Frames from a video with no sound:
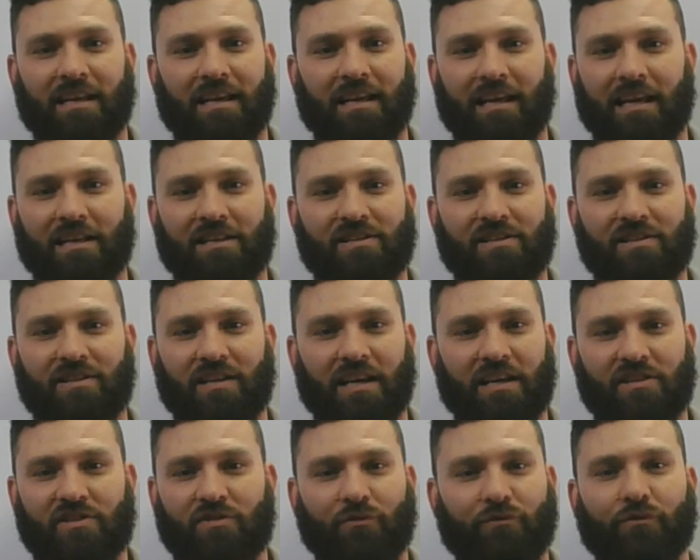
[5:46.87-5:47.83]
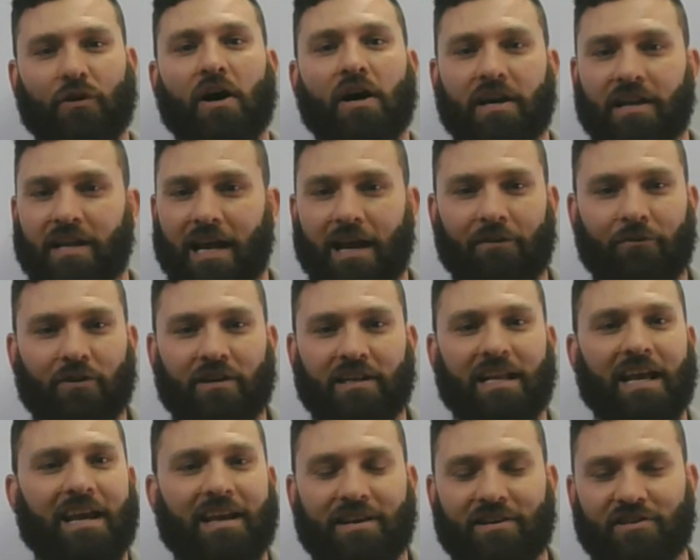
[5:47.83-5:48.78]
It's fun. Every
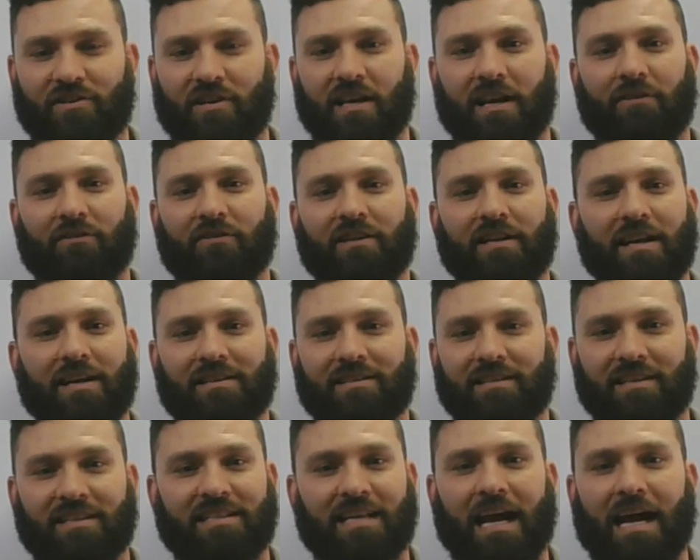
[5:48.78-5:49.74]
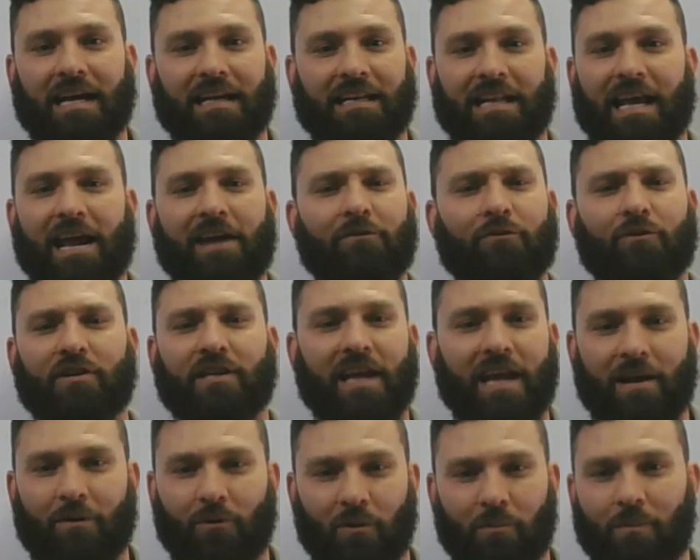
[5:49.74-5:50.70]
day is exciting. Every
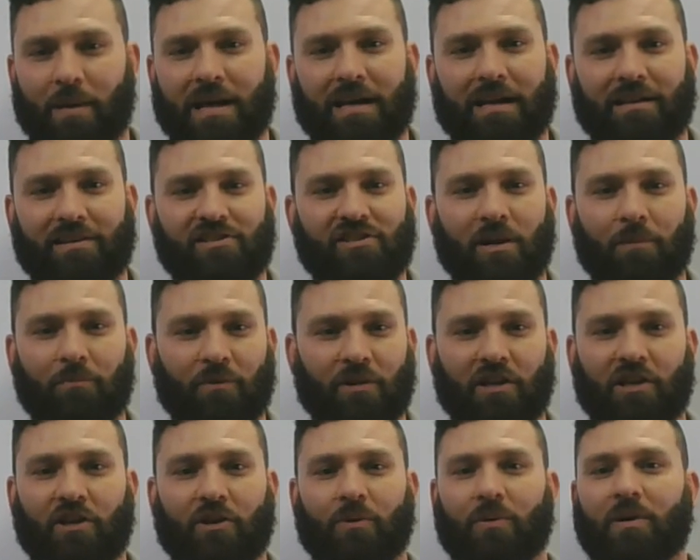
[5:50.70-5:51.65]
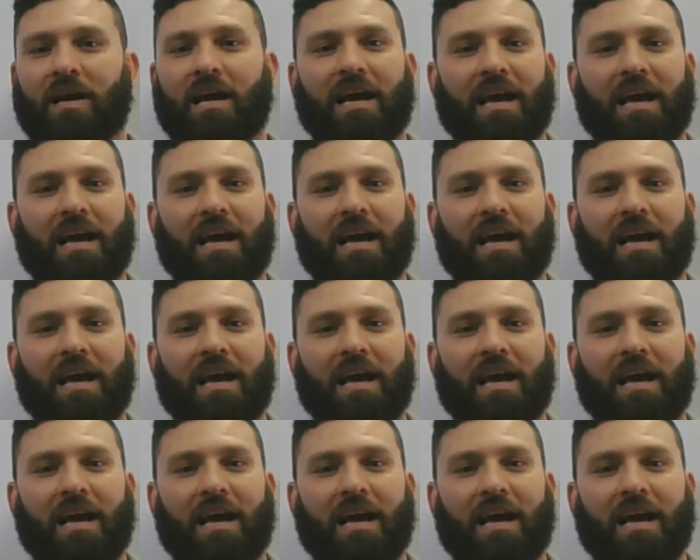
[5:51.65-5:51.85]
day we're making something new.